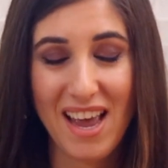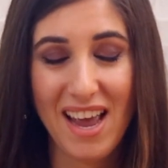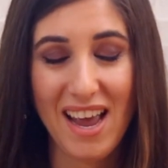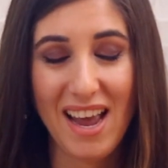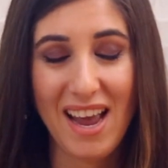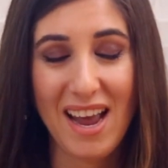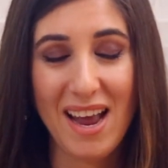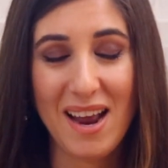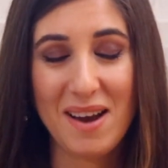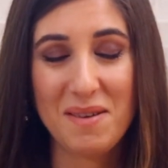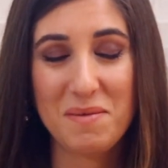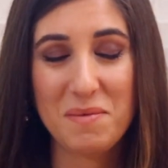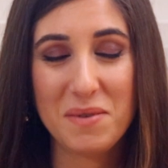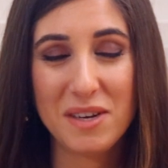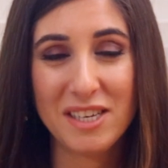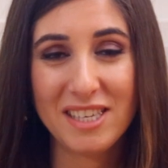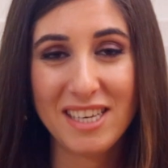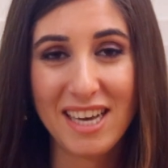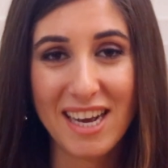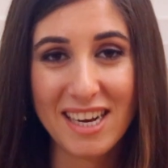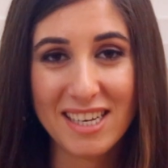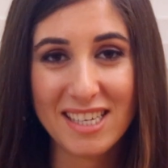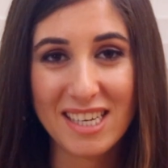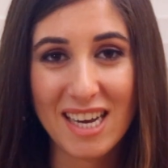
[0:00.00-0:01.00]
And we
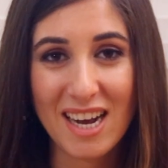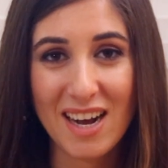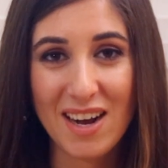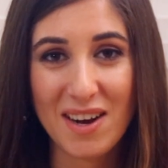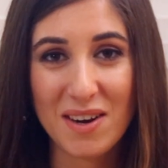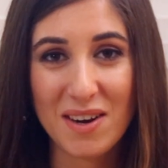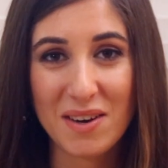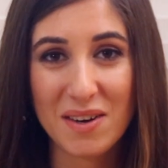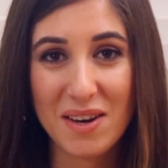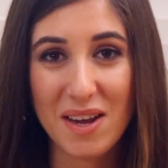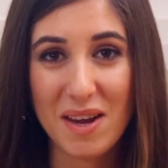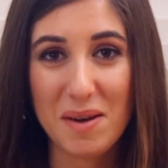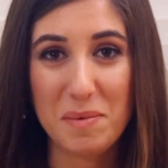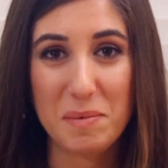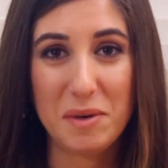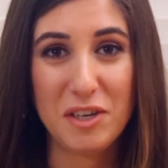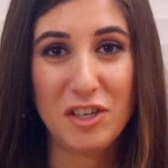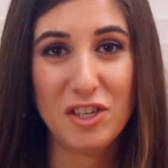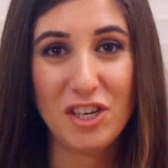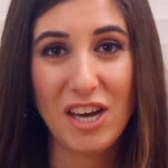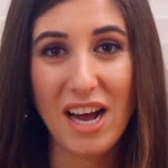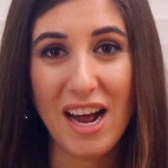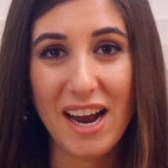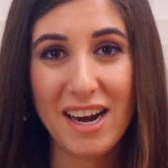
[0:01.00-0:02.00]
sat down and we
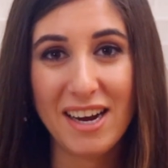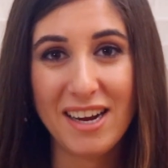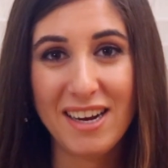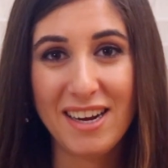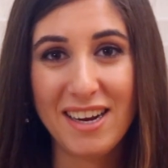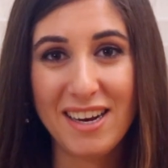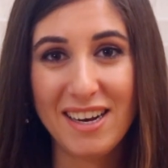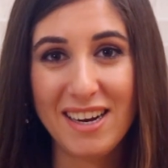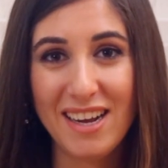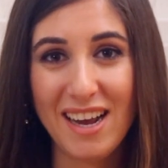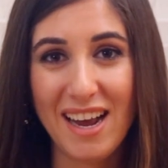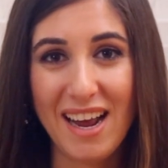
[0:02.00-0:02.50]
chatted,